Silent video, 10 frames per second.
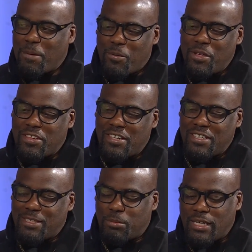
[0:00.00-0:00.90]
Boys in the
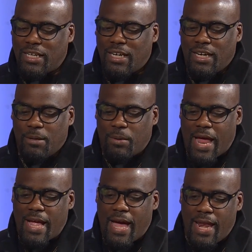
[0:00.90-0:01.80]
Hood. But
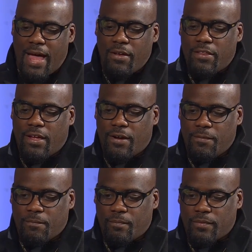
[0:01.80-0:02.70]
I got out of there,
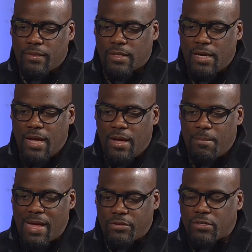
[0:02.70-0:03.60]

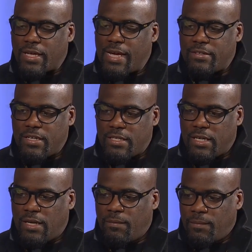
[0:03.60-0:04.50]
I took the ACT
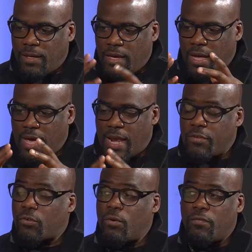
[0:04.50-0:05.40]
and I
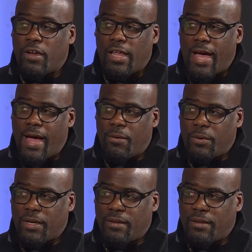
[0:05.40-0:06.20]
scored really high on it.